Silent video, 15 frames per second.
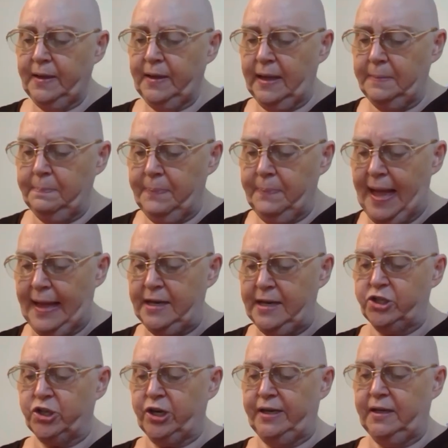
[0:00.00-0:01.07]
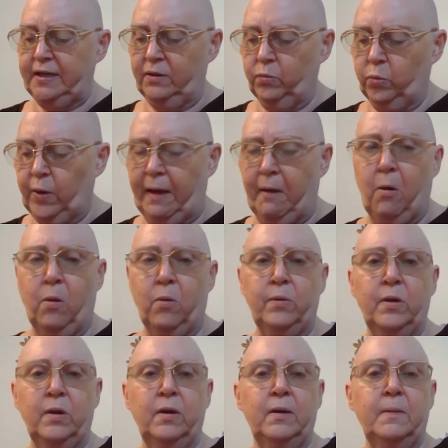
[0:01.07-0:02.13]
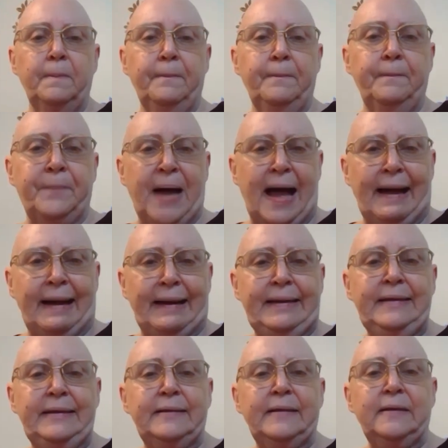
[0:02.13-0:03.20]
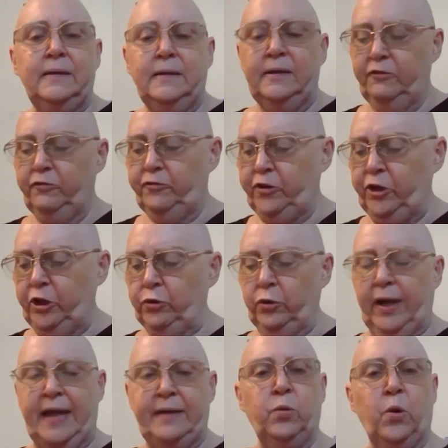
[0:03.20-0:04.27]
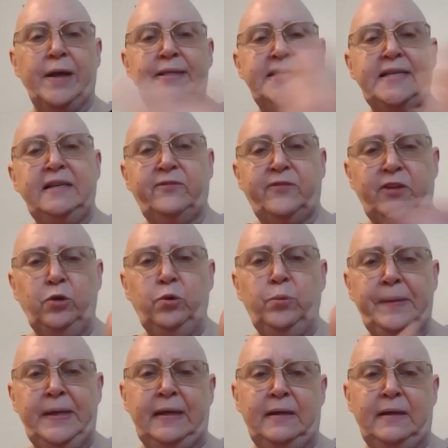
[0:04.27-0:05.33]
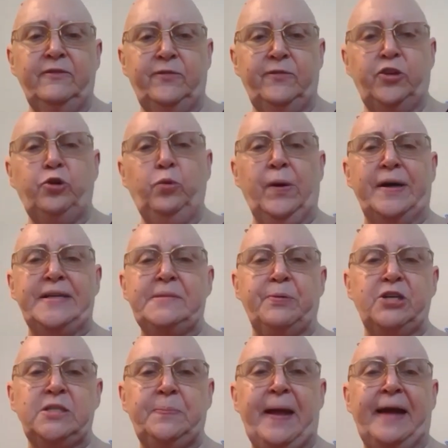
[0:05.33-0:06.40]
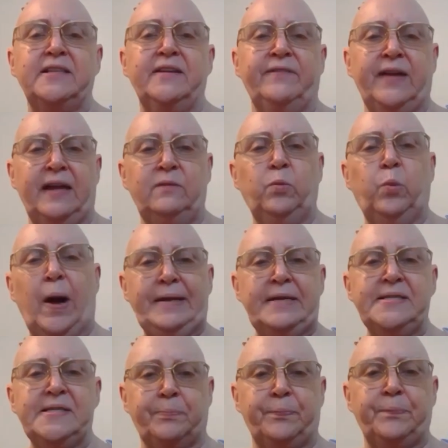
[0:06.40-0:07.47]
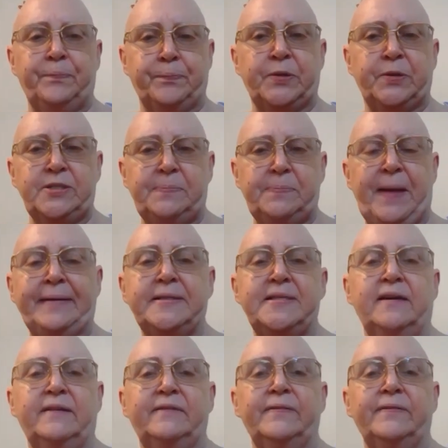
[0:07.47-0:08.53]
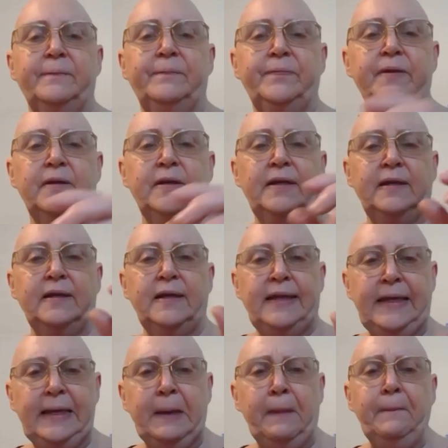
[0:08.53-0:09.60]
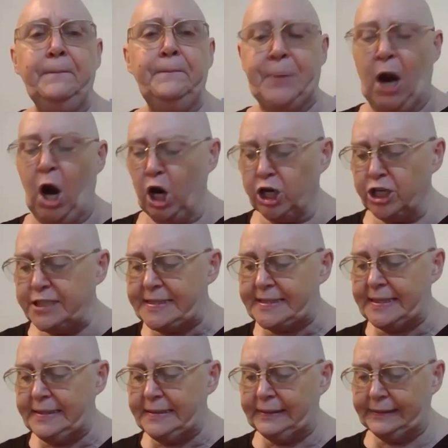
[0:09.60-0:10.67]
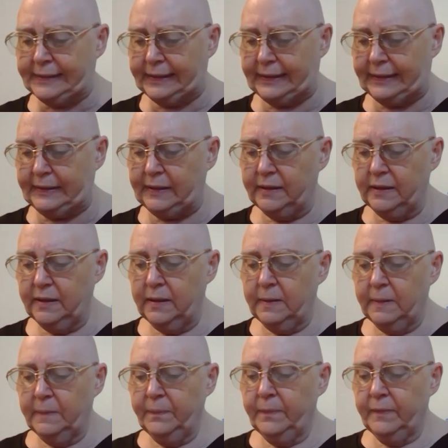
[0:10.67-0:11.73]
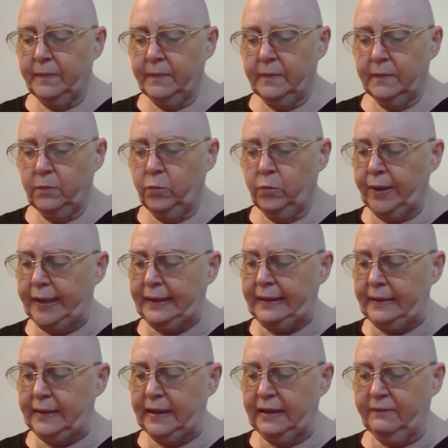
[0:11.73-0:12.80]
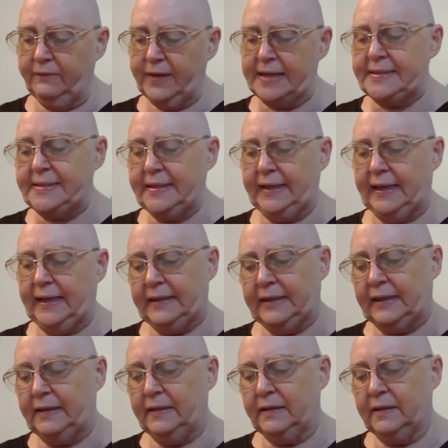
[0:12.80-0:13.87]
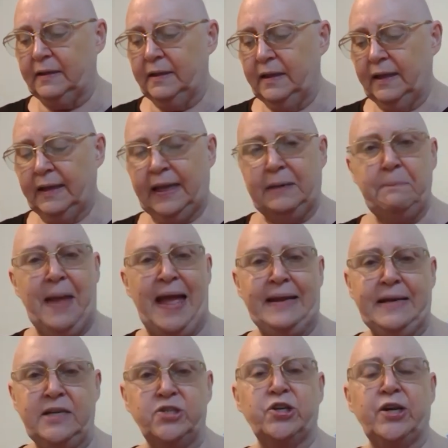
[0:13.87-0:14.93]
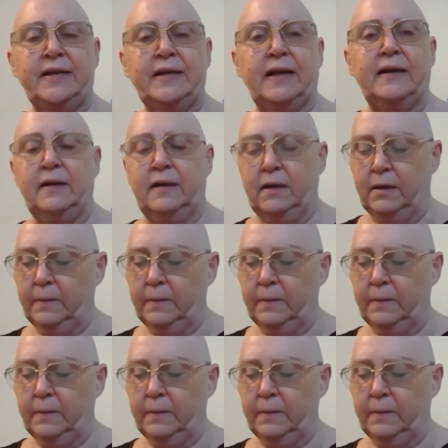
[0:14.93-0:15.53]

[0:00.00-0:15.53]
and penetrate it well by view. And what did view mean? View was perspective. And what is perspective? Impersonally, we investigate it and penetrate it.